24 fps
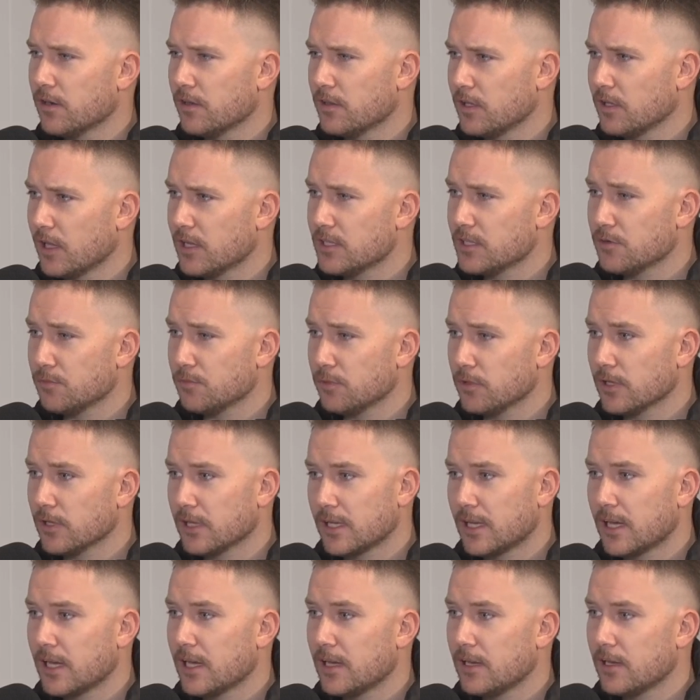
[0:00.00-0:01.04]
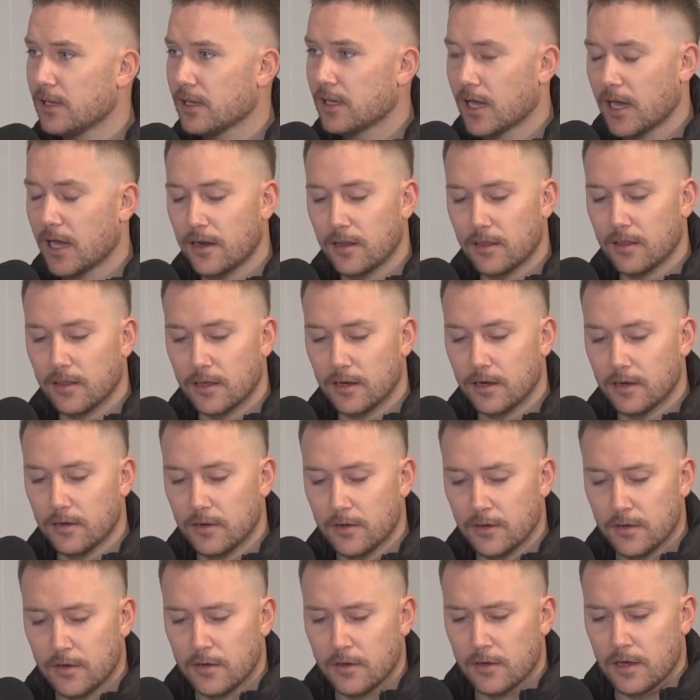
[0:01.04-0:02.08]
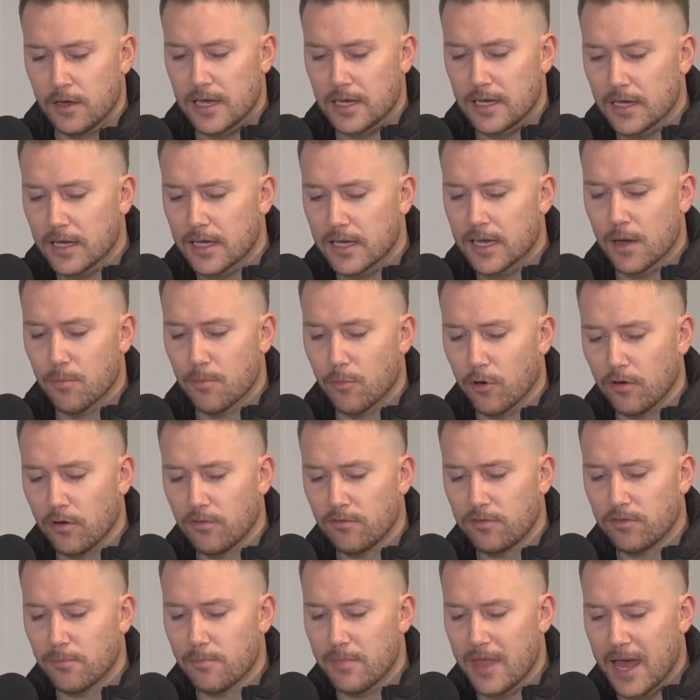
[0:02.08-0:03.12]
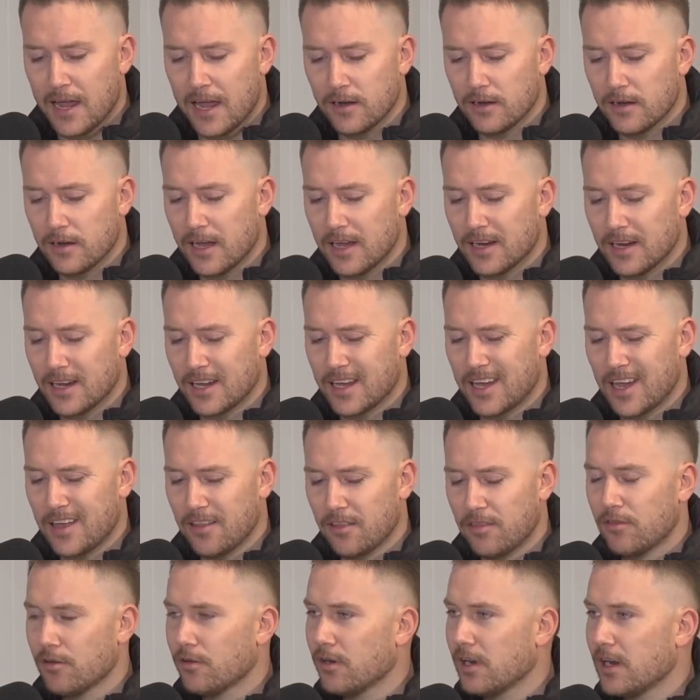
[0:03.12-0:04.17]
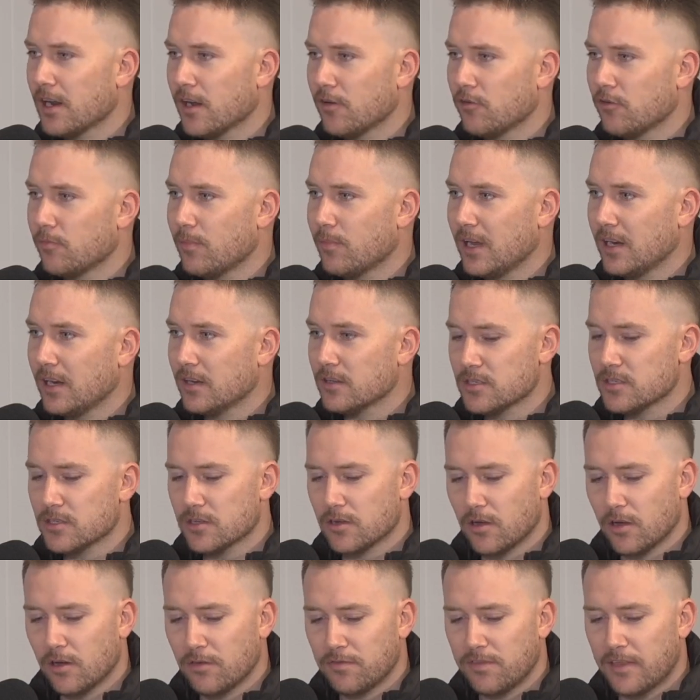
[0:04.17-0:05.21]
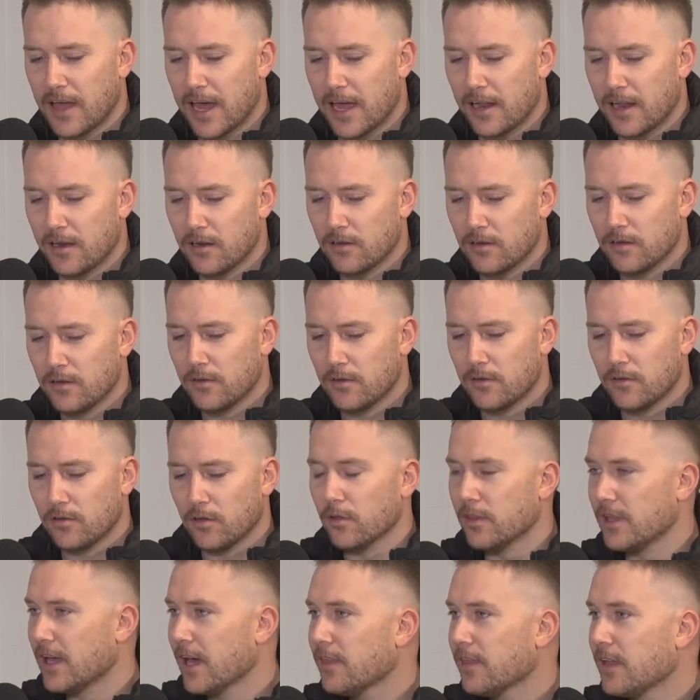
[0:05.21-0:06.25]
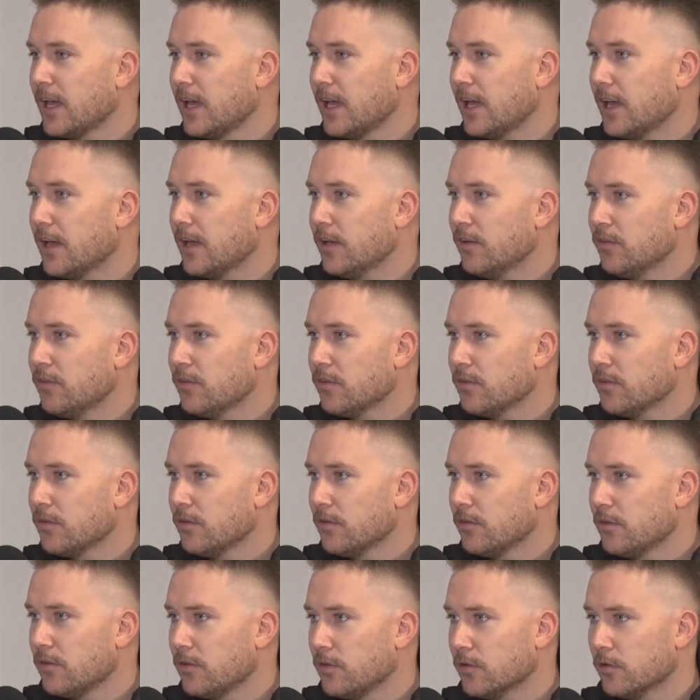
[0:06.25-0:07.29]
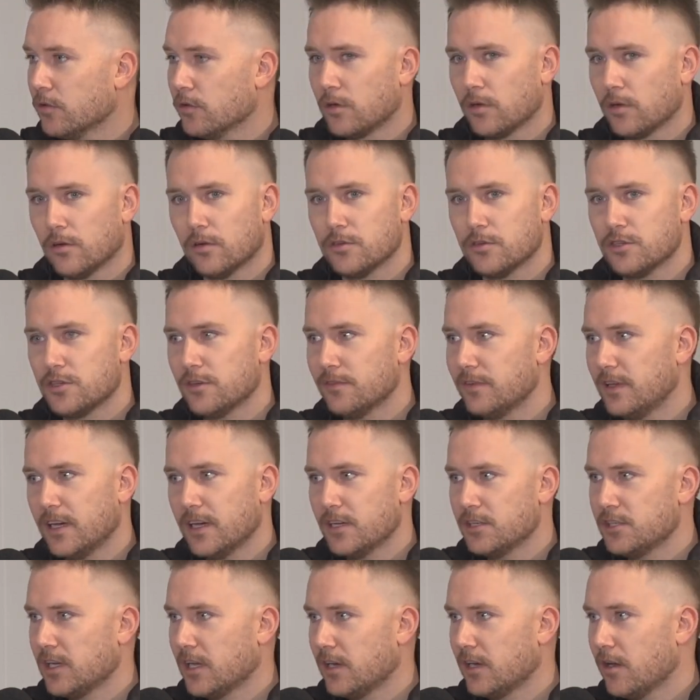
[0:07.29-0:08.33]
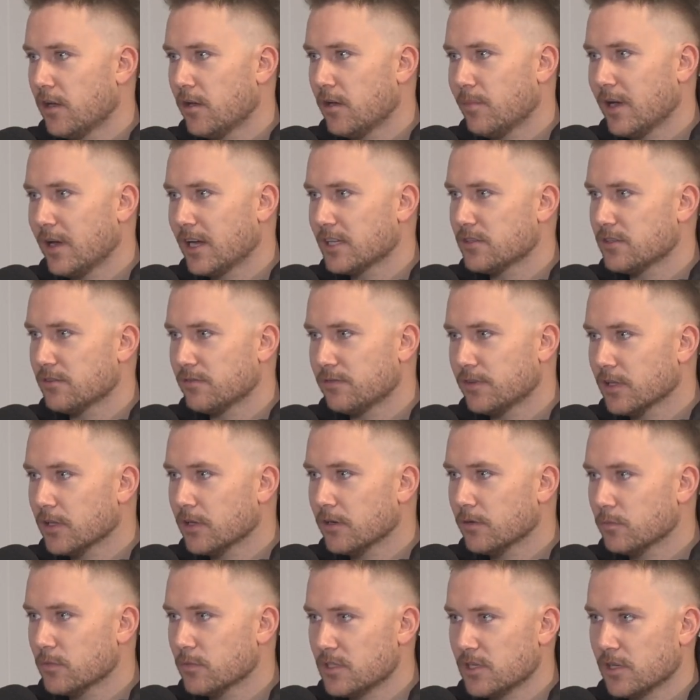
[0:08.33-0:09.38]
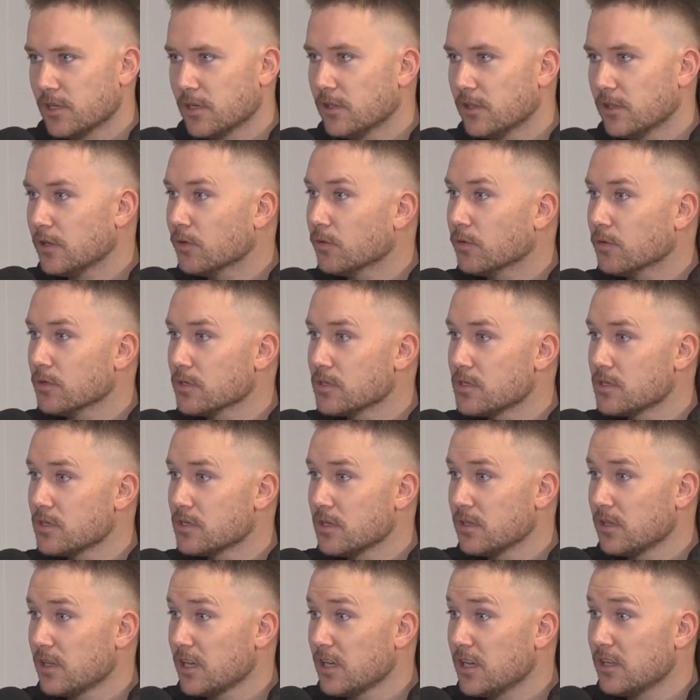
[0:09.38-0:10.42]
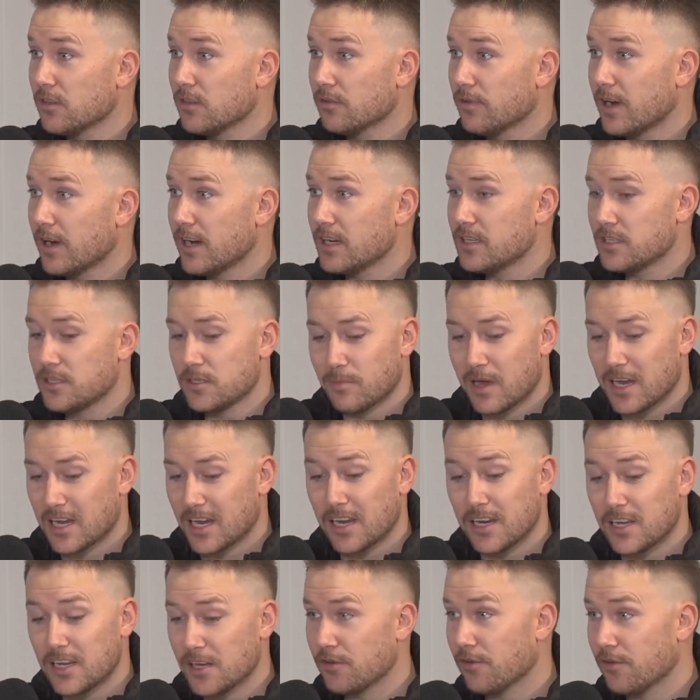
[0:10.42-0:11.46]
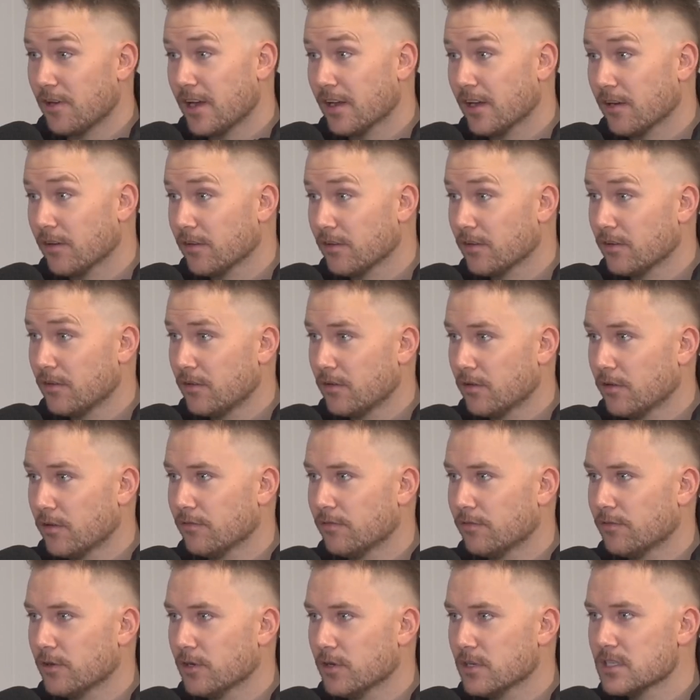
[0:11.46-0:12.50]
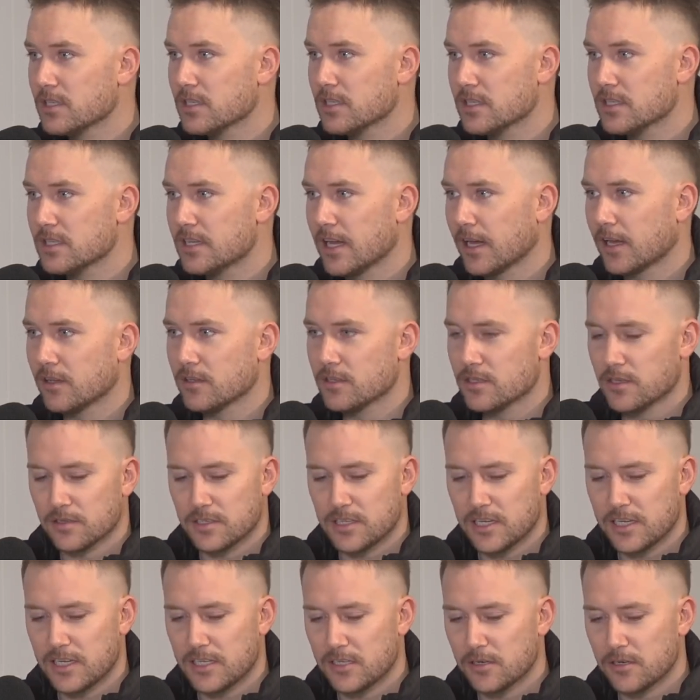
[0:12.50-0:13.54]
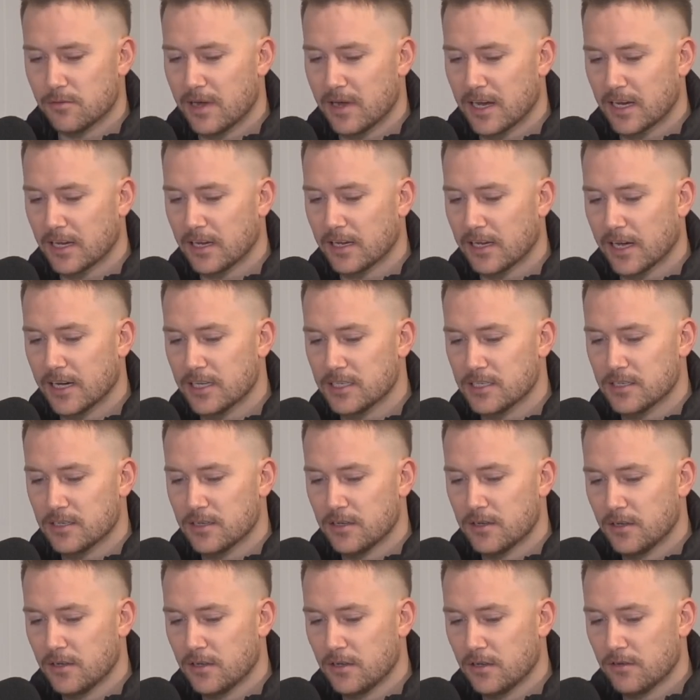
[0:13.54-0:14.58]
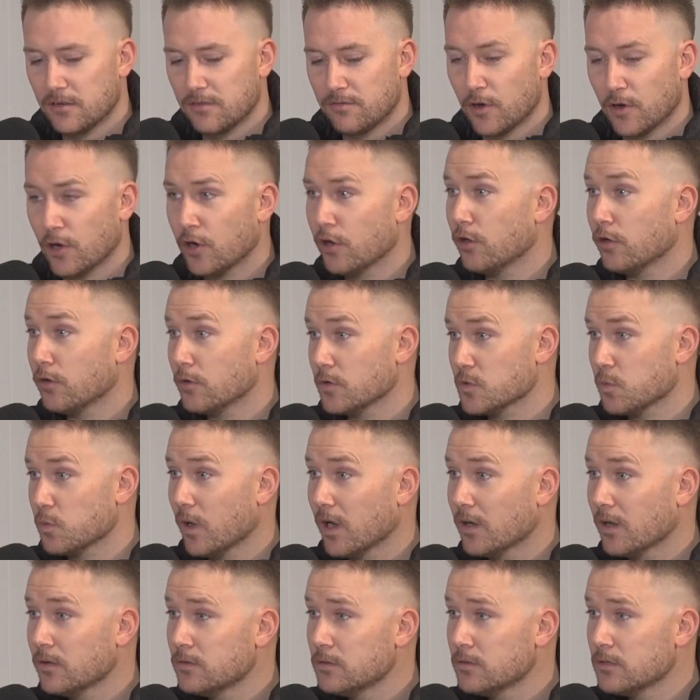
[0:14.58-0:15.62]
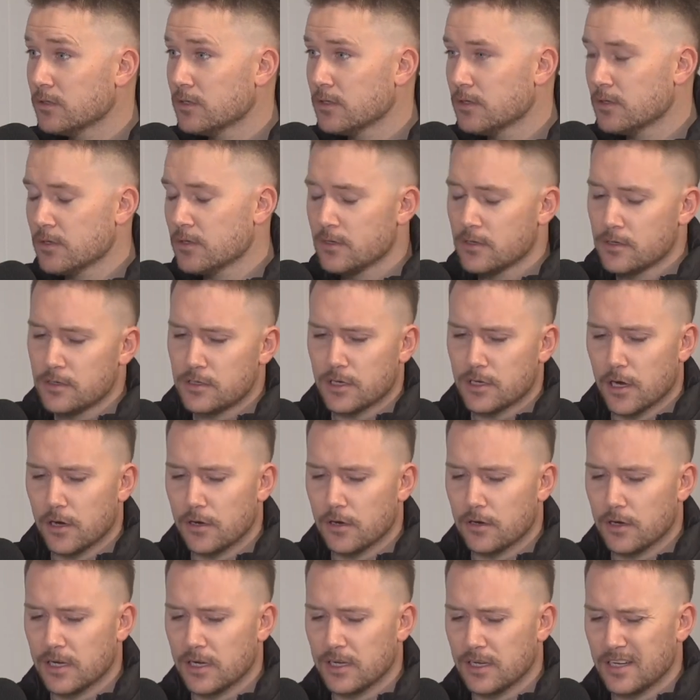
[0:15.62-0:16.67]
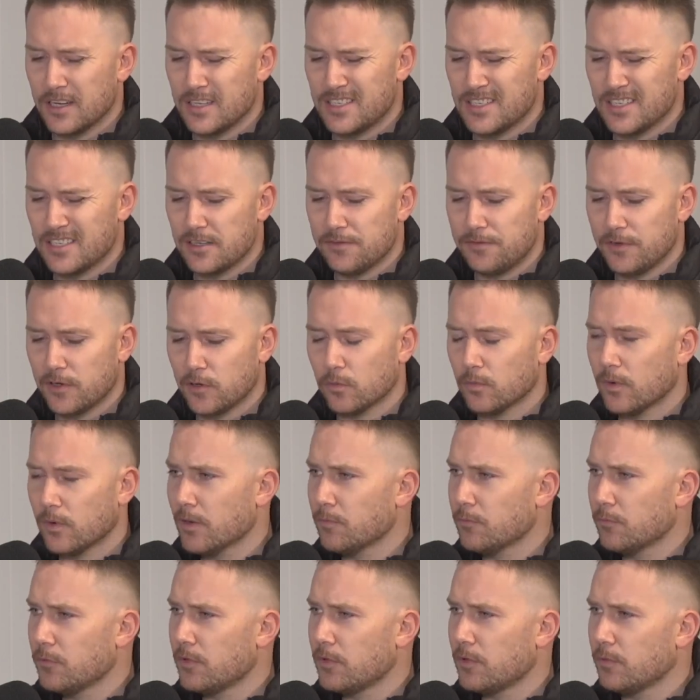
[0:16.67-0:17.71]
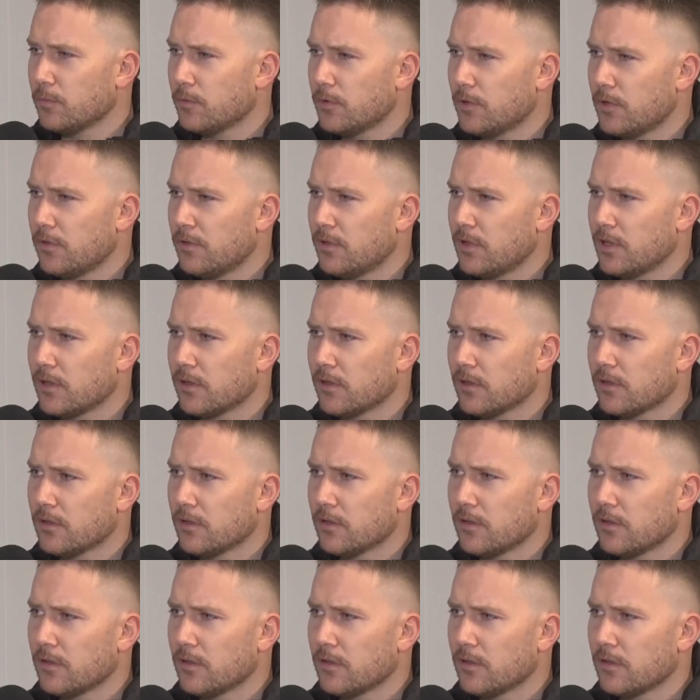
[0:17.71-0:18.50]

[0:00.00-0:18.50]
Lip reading: I think that's a really key indicator that he can come on from that and get 1,300 metres off that. On the other hand, you look at Entriviere. She had no back to follow and was the horse in the race to make any ground on first and second. So it's easy to make a case for her as well. So it's a difficult one. What do you think?